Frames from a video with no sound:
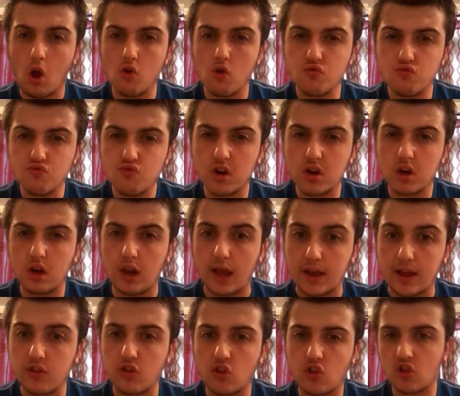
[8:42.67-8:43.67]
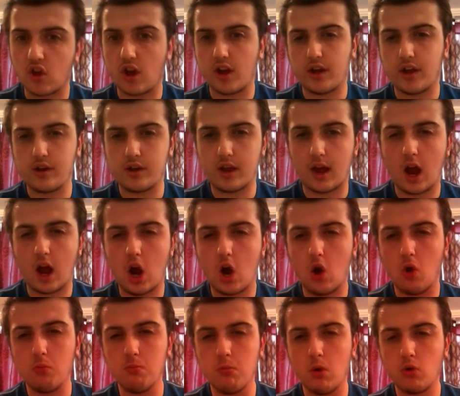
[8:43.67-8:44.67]
a real insight into
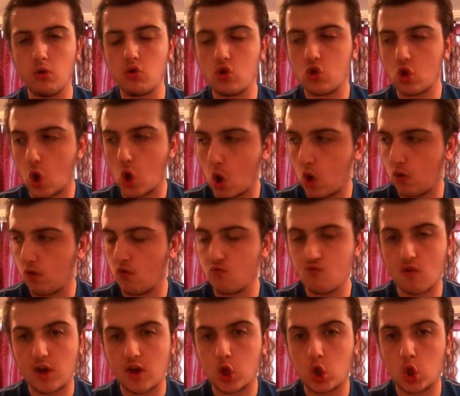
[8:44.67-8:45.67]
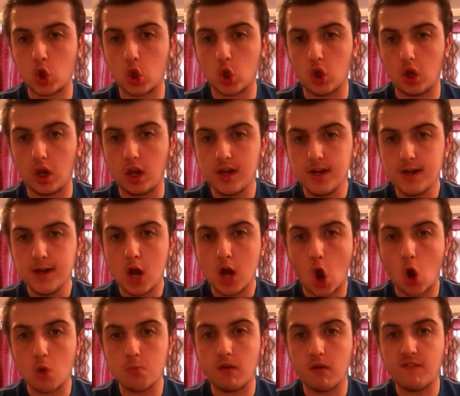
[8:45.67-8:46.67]
how much of a racial
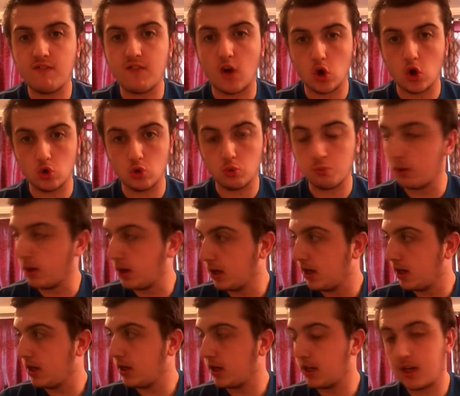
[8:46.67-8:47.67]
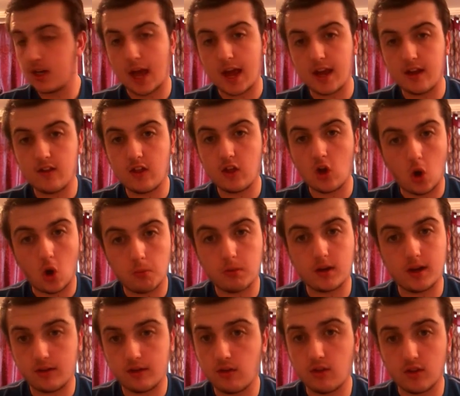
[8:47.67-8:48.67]
homophobe Katie
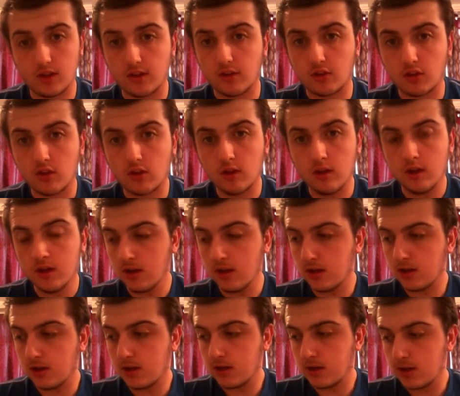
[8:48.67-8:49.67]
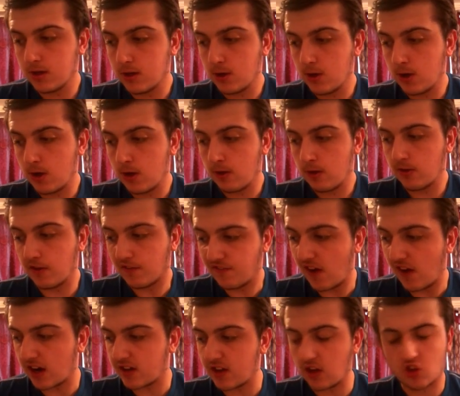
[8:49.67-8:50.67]
Hopkins is. The
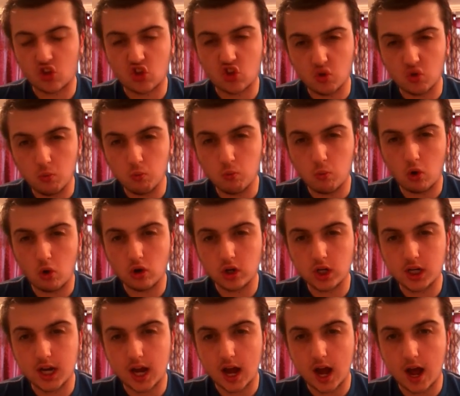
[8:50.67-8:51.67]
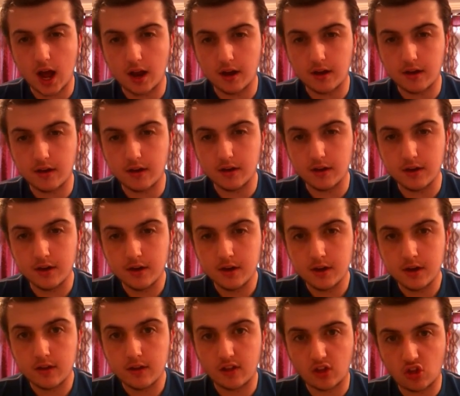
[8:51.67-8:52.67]
fact that someone can
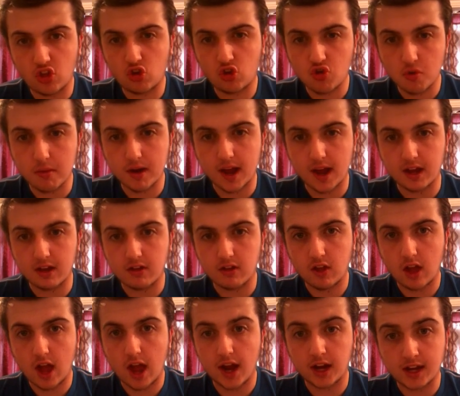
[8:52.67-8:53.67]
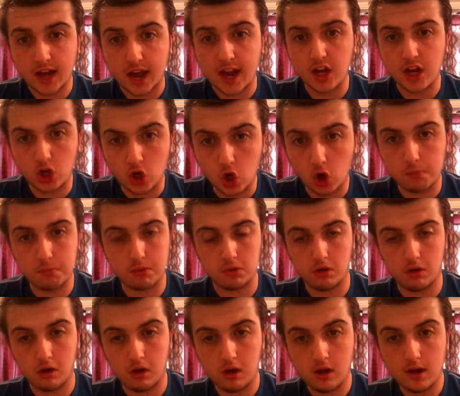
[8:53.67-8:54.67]
discriminate a gay
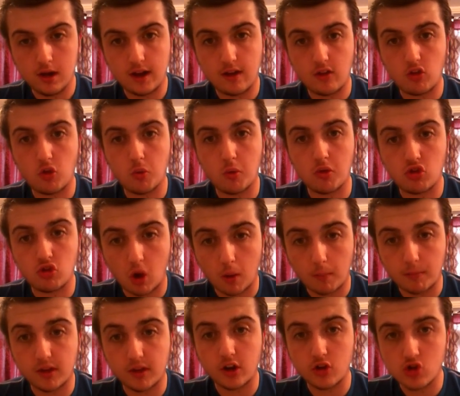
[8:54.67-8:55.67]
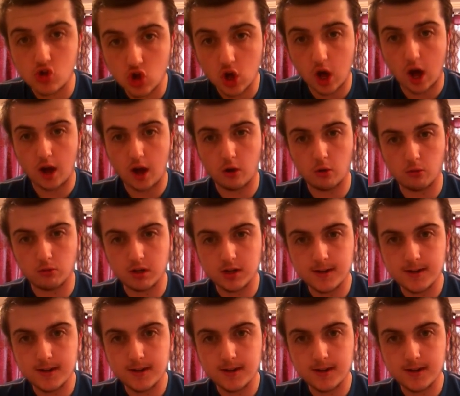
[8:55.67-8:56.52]
couple into adopting a child